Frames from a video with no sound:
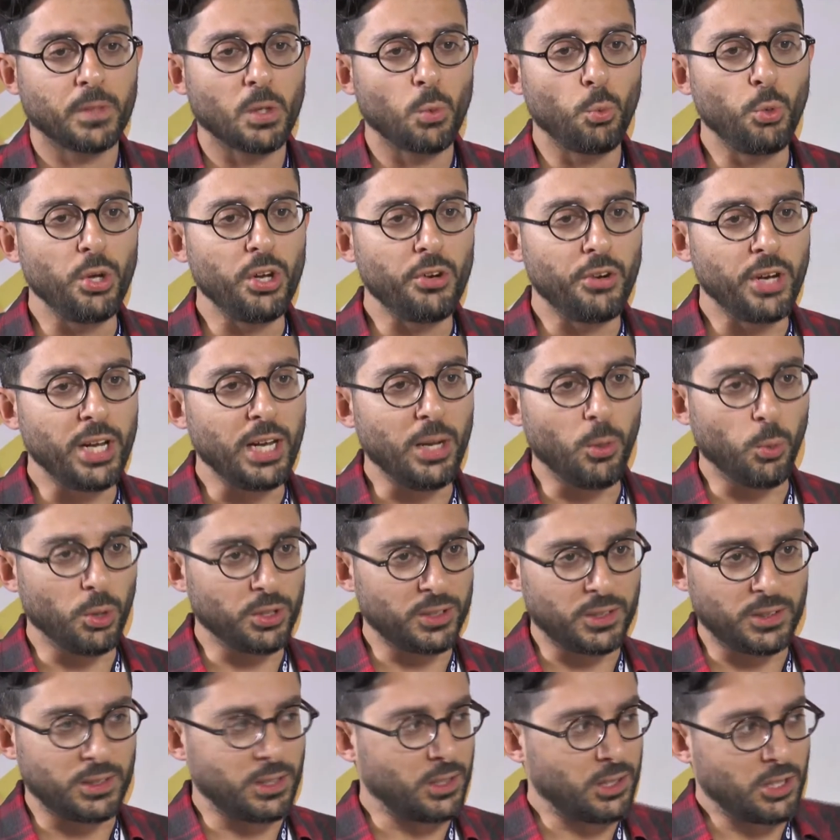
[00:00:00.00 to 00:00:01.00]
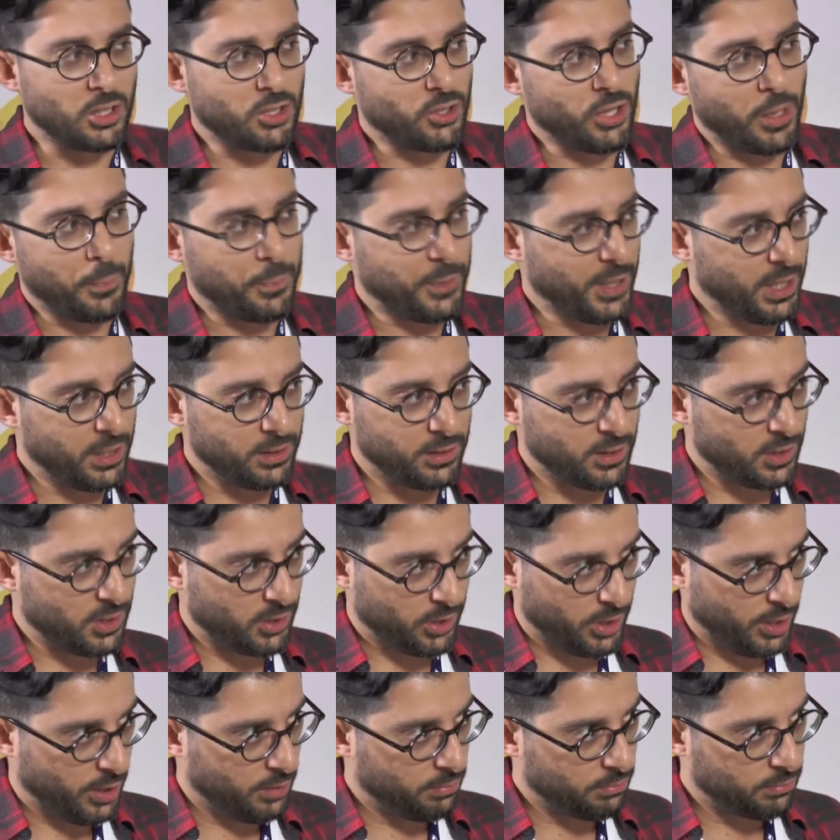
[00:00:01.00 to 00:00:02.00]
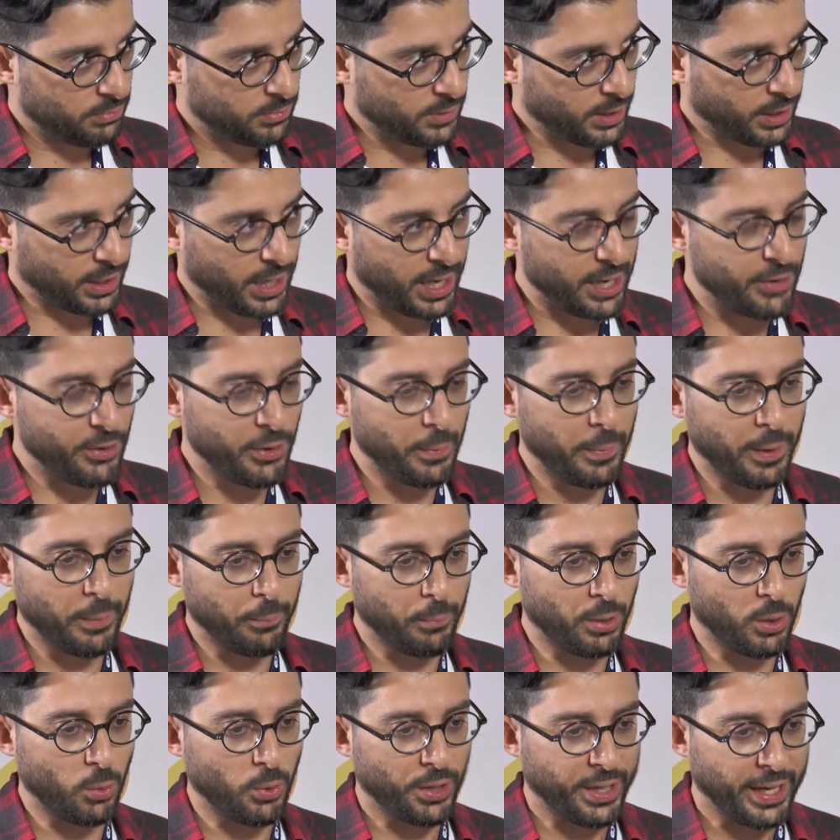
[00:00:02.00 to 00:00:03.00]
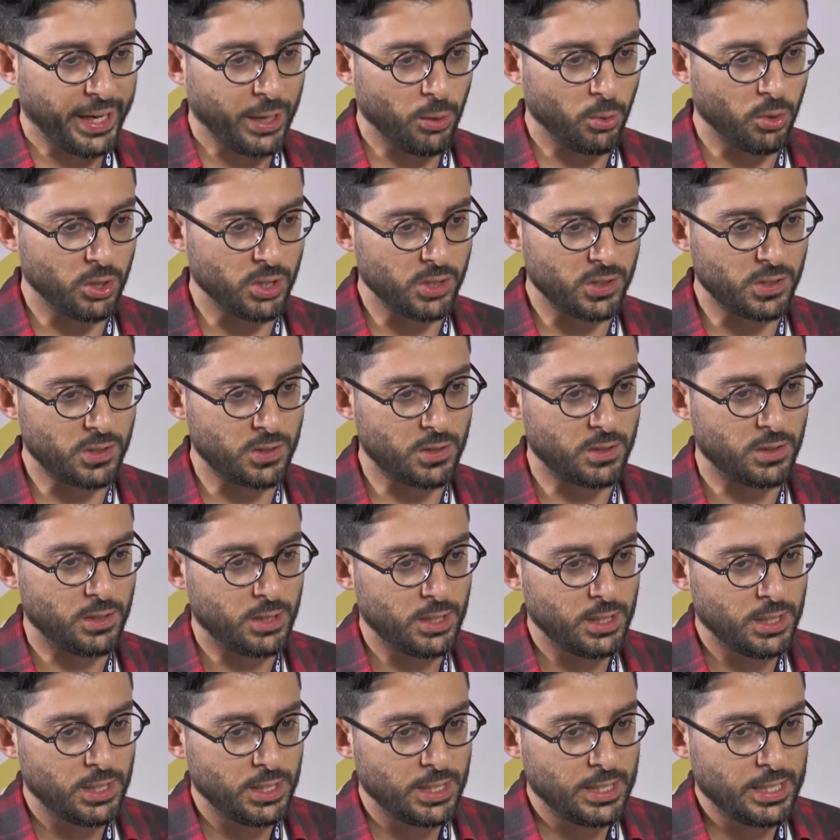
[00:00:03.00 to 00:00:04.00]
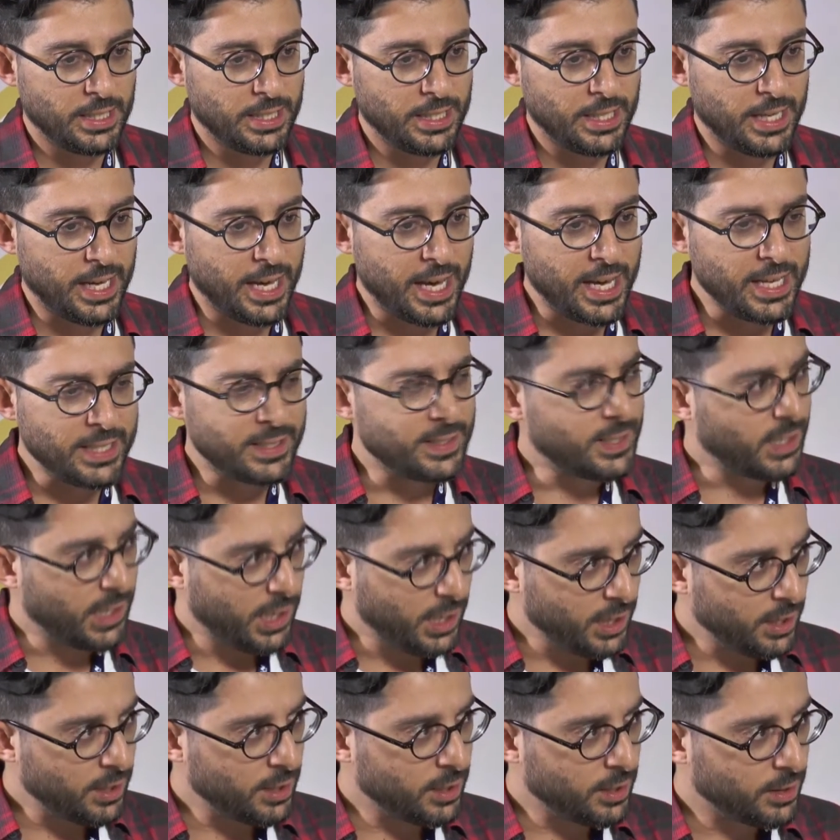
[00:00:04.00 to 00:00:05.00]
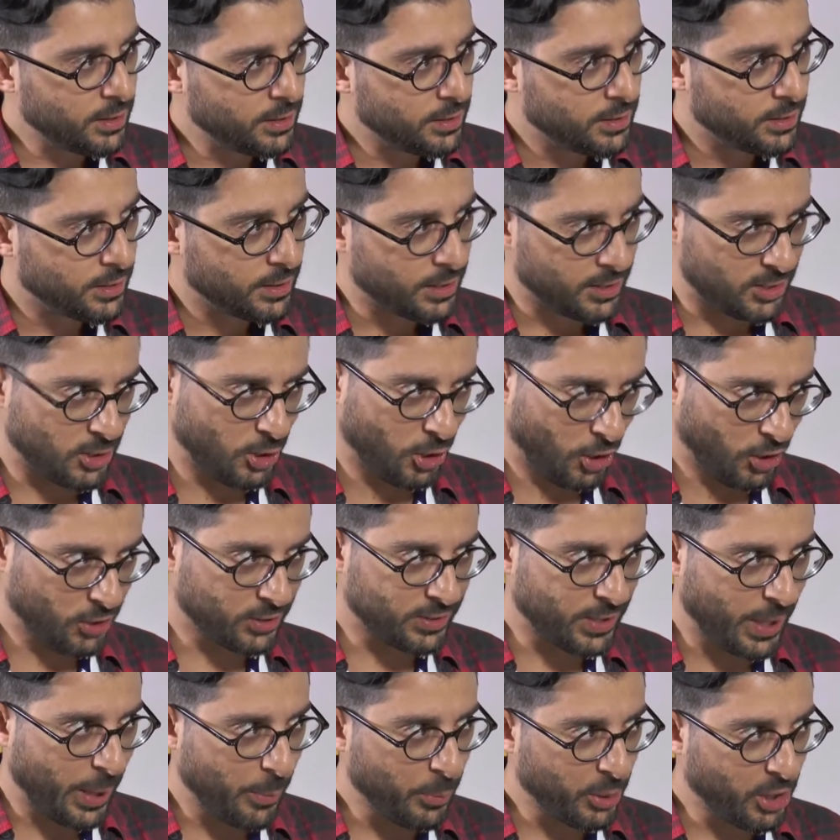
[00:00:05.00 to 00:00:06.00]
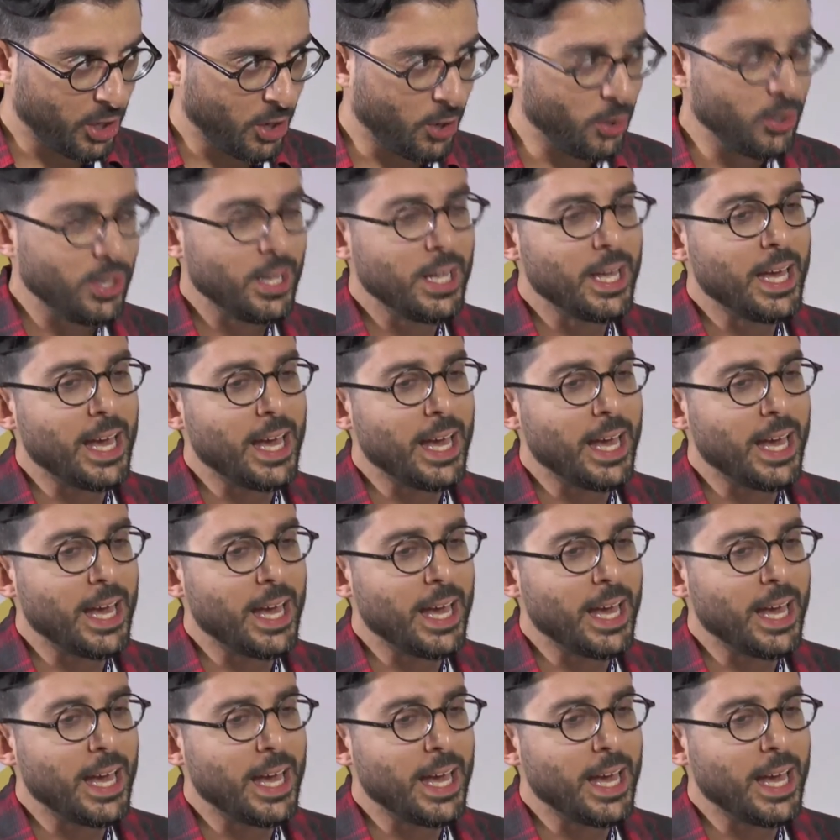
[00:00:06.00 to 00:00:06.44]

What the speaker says: we really wanted to disrupt the industry. Like I remember when I was 18, it's a long time ago,